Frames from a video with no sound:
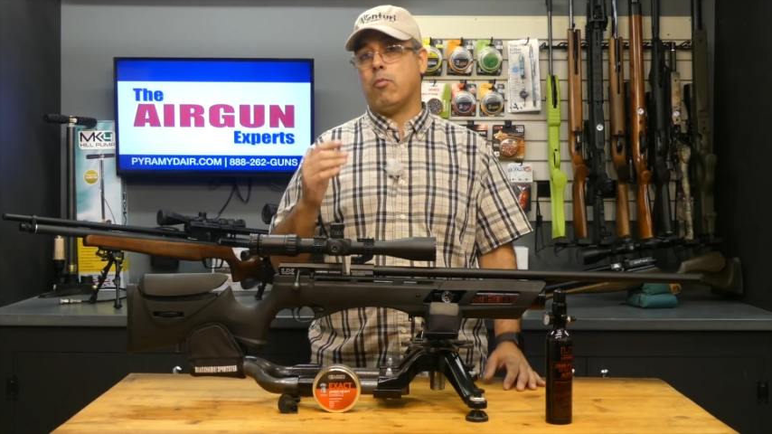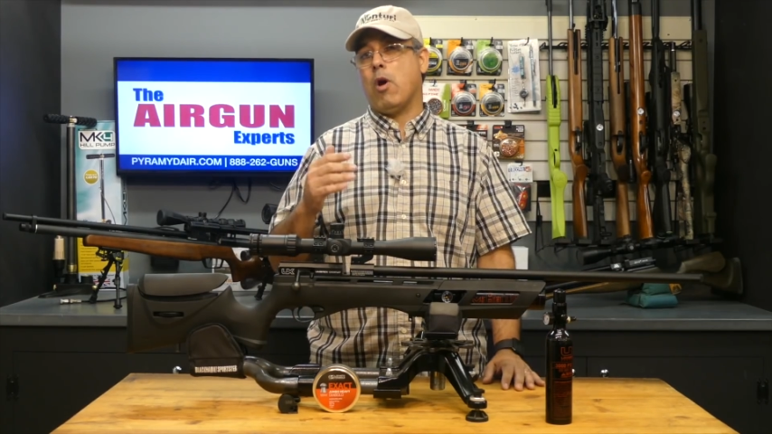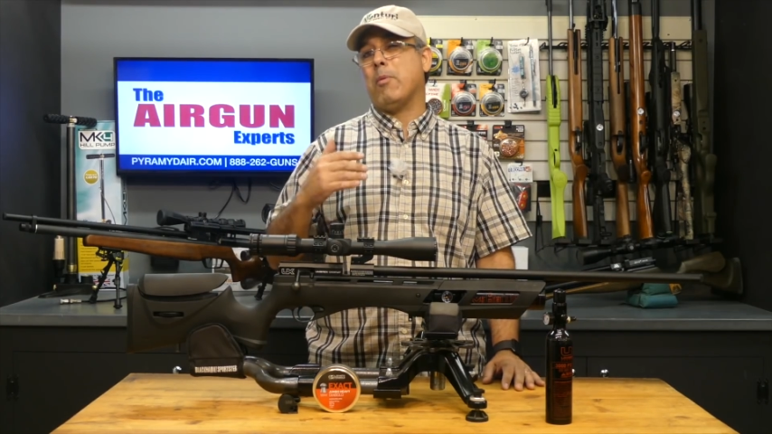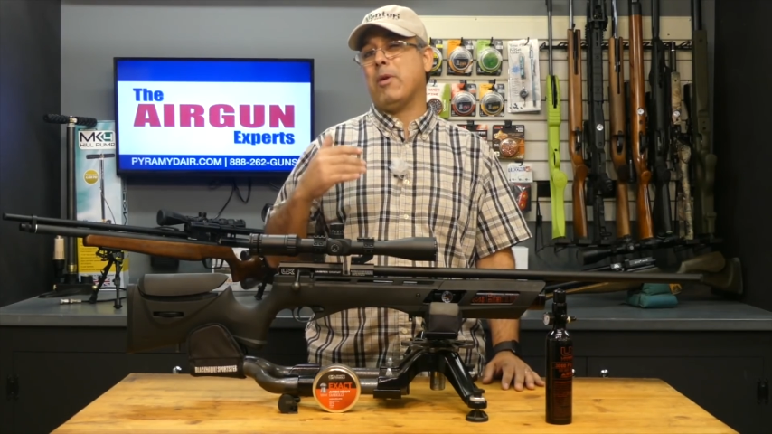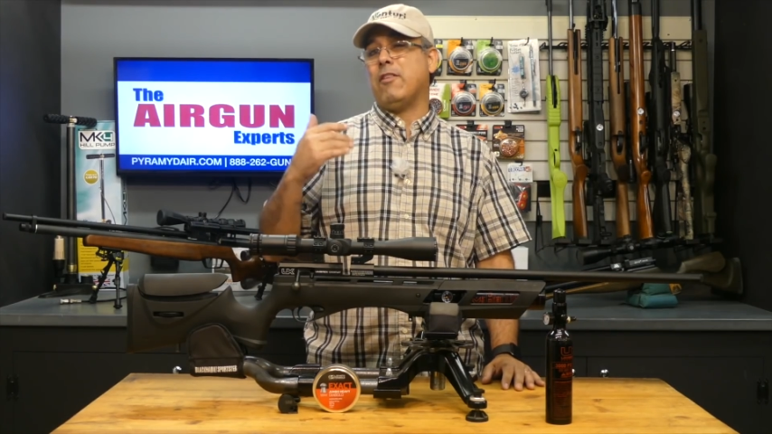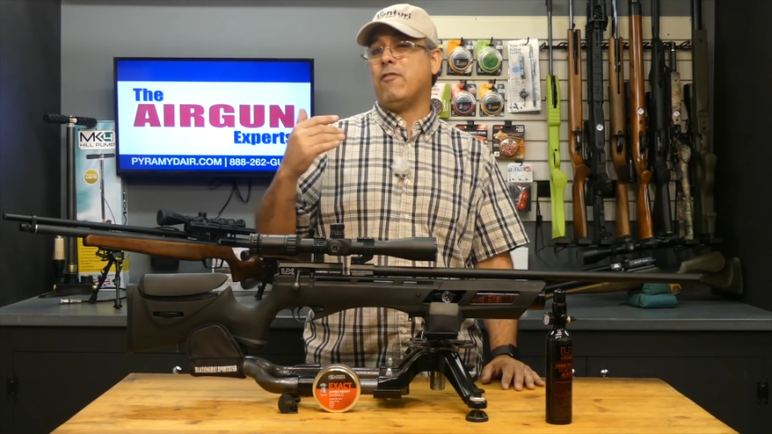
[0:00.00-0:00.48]

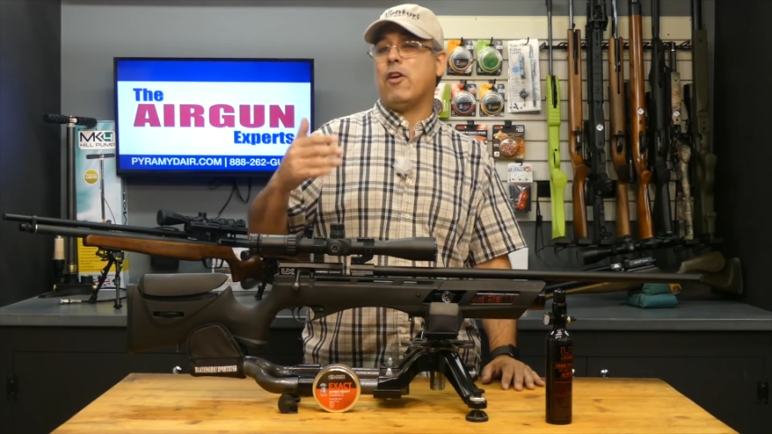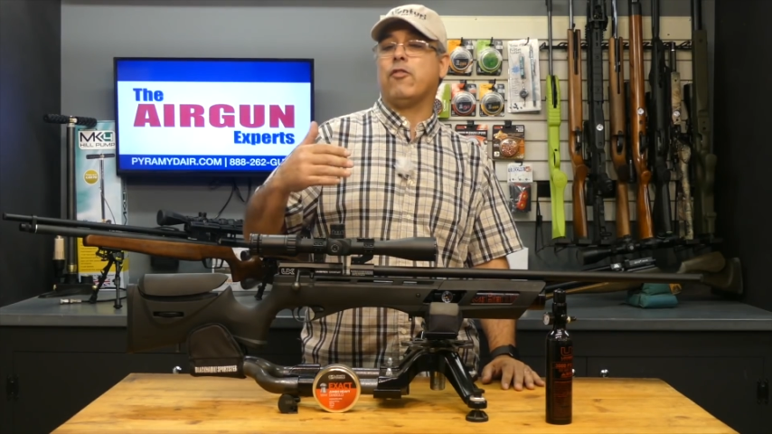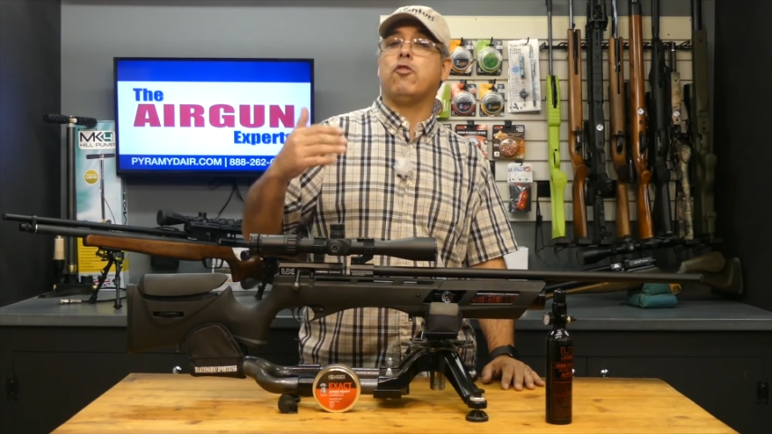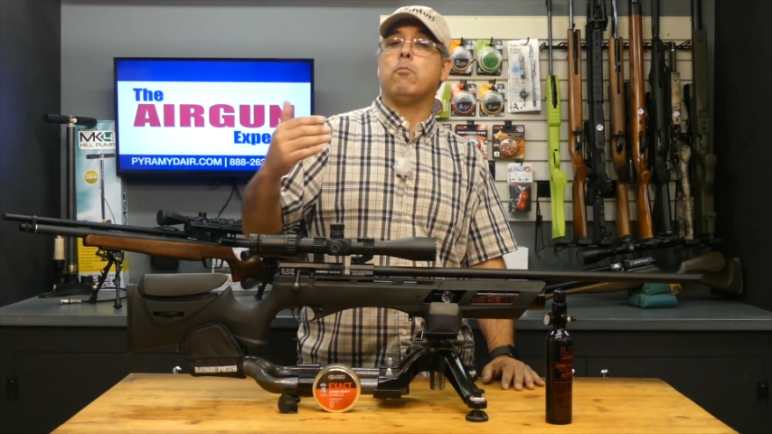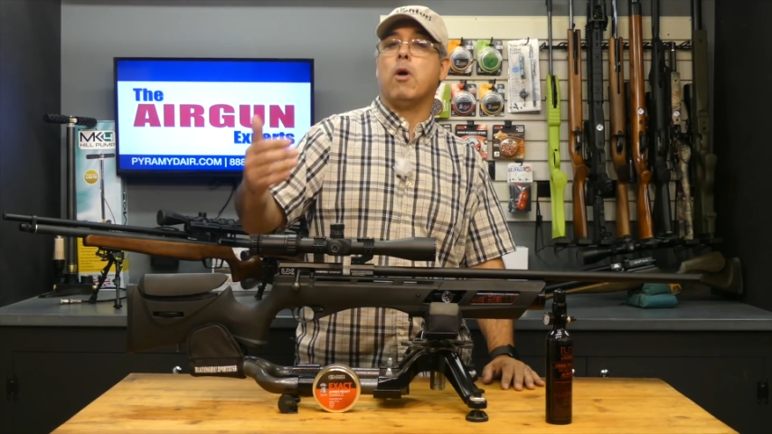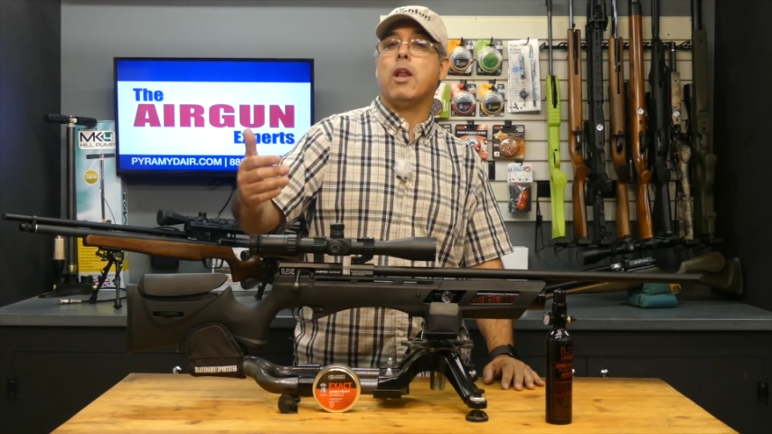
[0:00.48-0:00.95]
probably
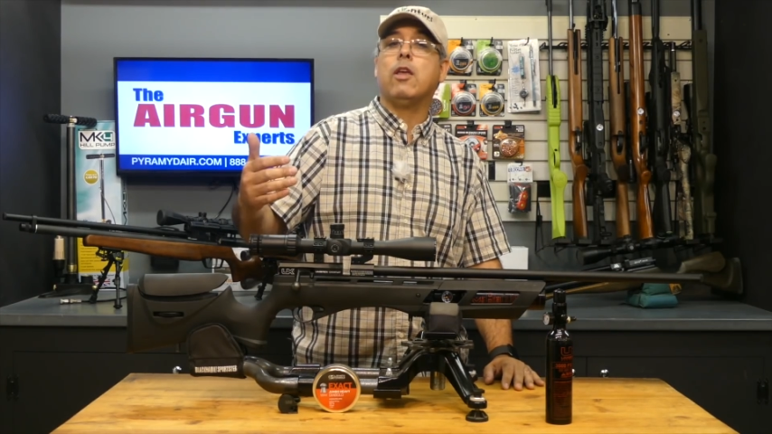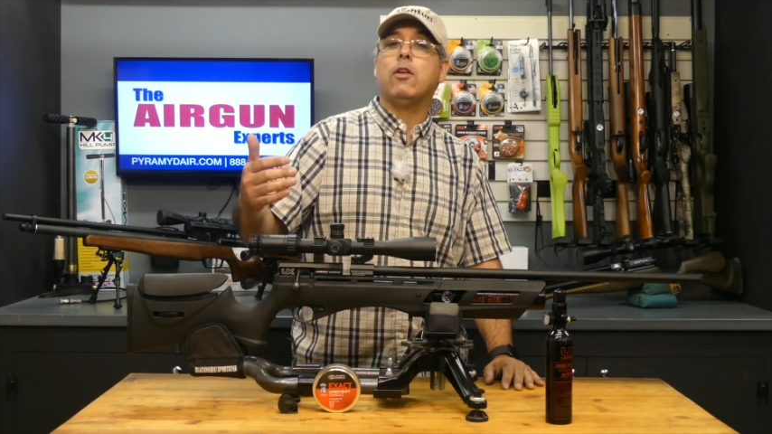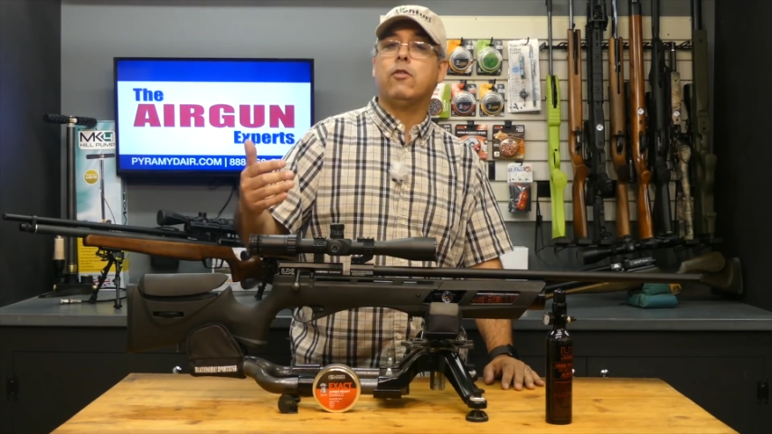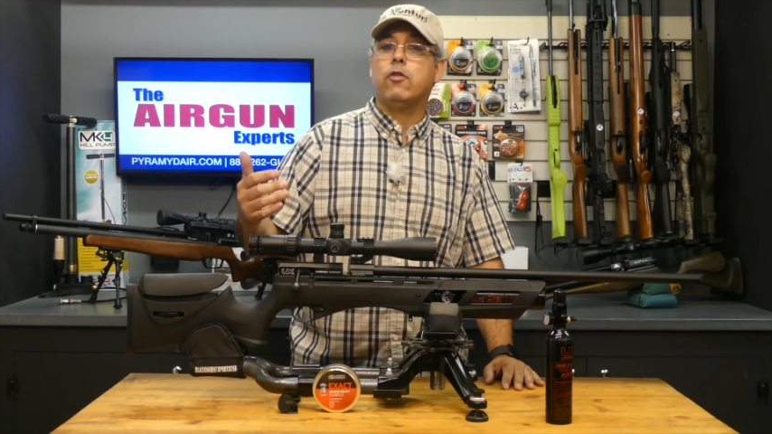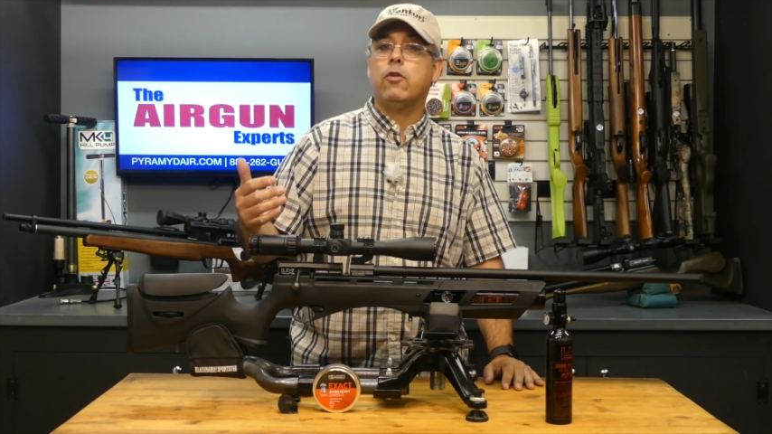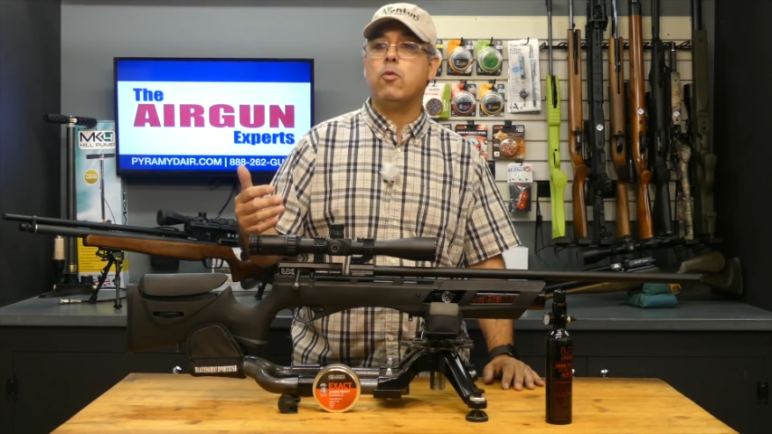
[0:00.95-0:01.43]
invest your money
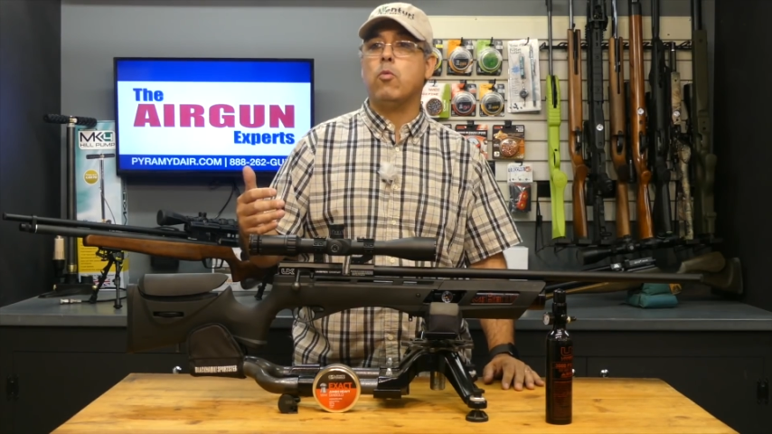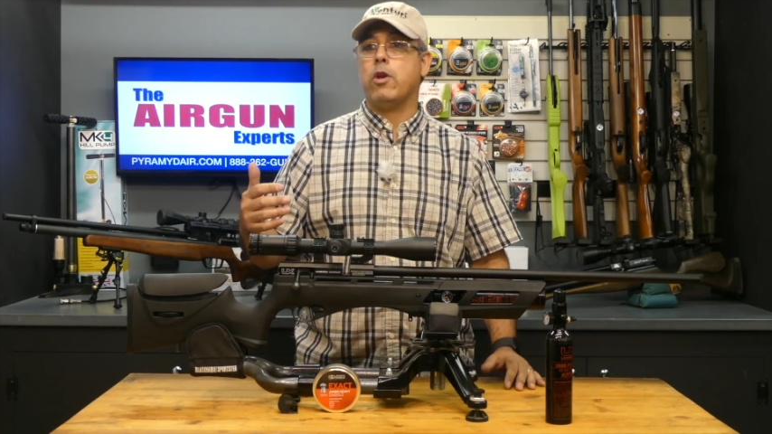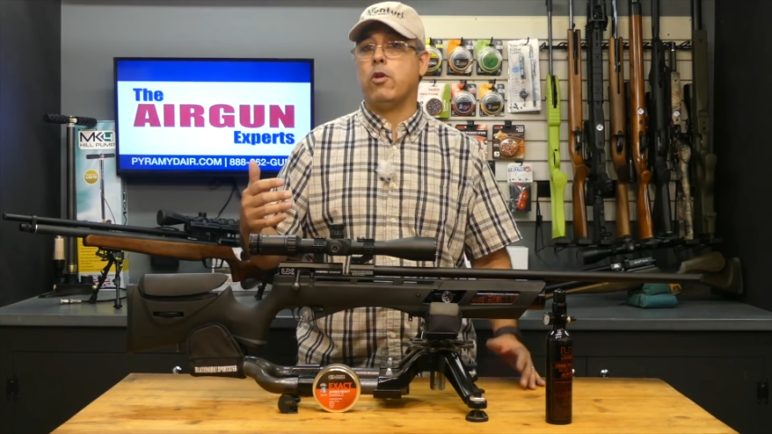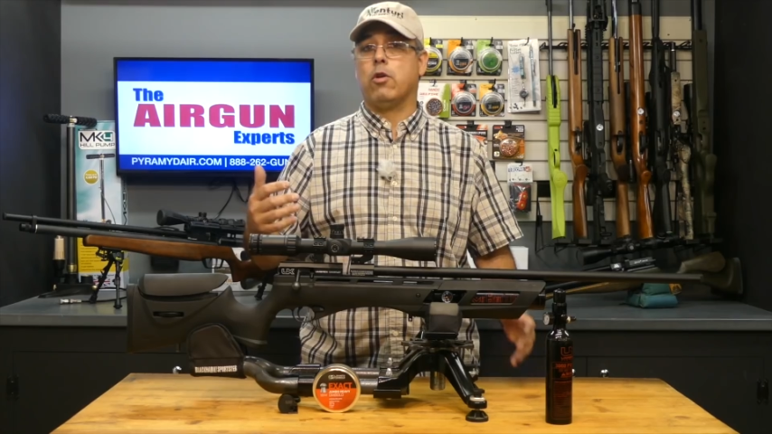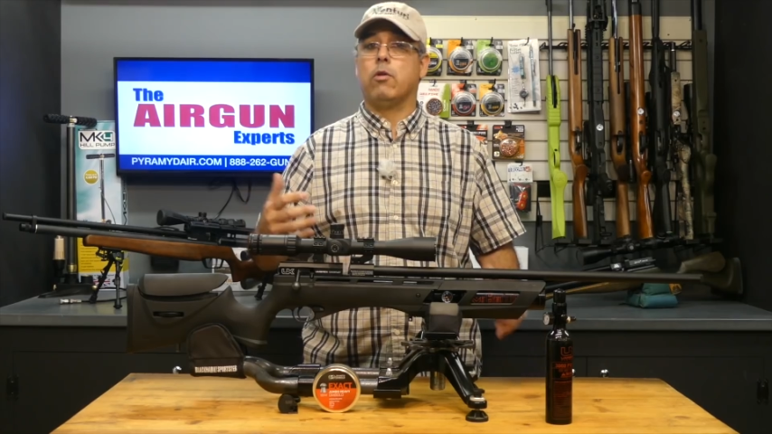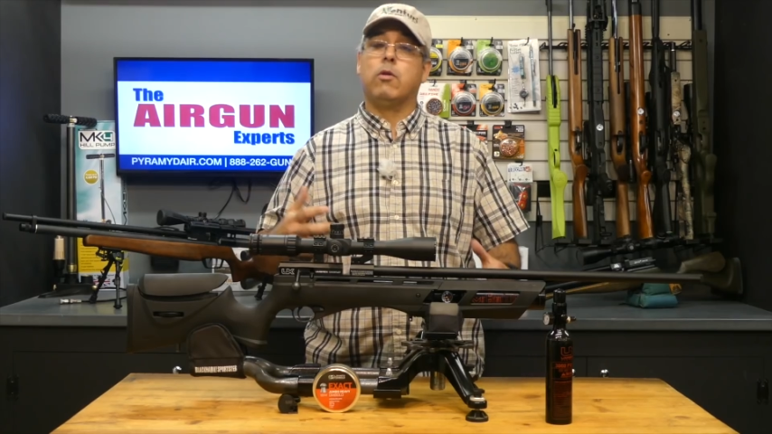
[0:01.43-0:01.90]
into when
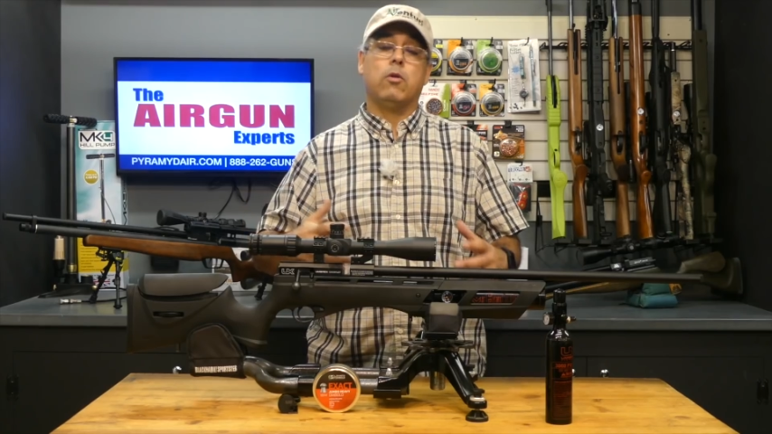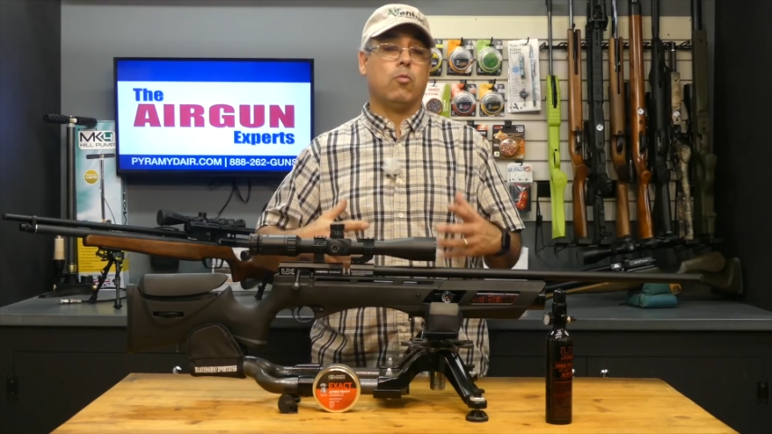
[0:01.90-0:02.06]
you